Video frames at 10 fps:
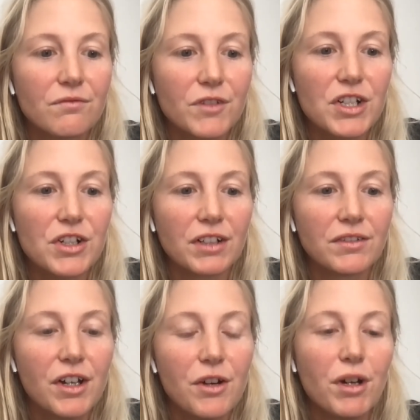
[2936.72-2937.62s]
For sure.
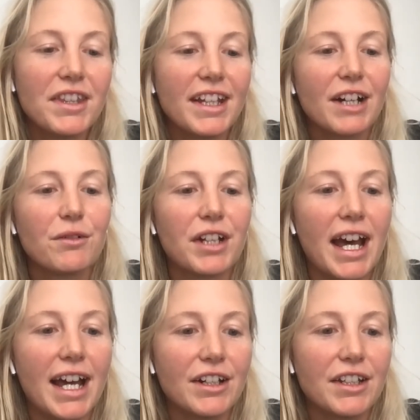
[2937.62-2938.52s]
One thing I would
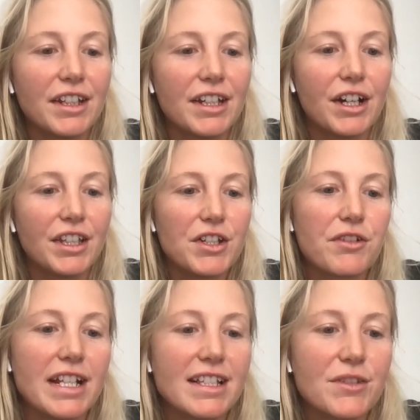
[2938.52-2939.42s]
add on the
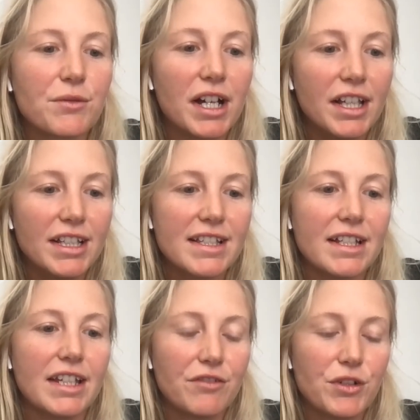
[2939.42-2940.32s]
traits as well is
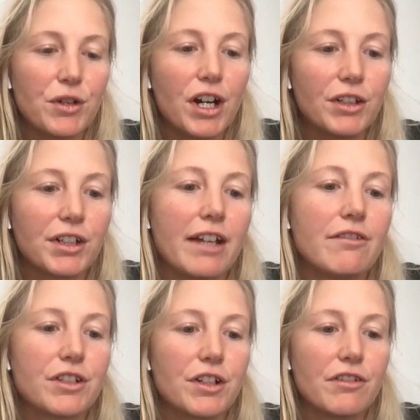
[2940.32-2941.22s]
if you are looking
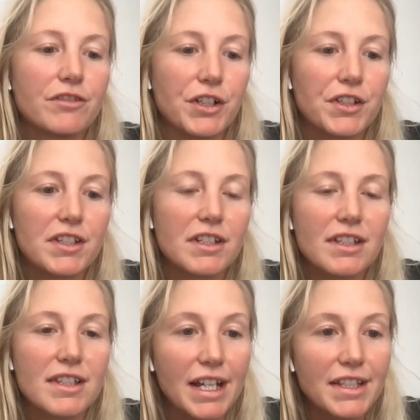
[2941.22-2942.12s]
for a first
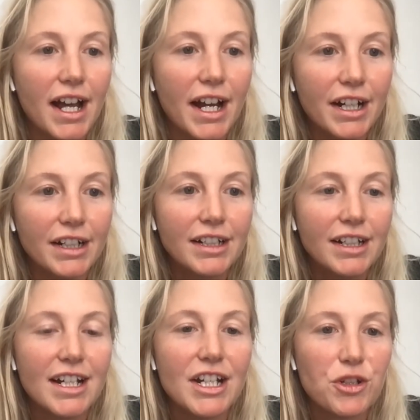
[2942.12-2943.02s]
sales hire,
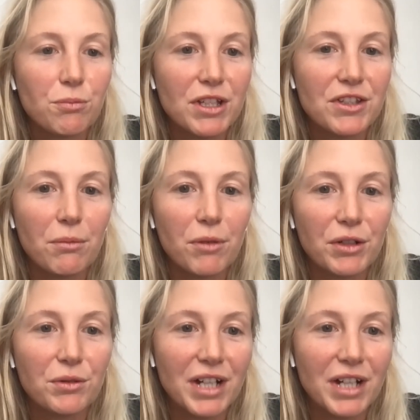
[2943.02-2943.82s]
it should be someone who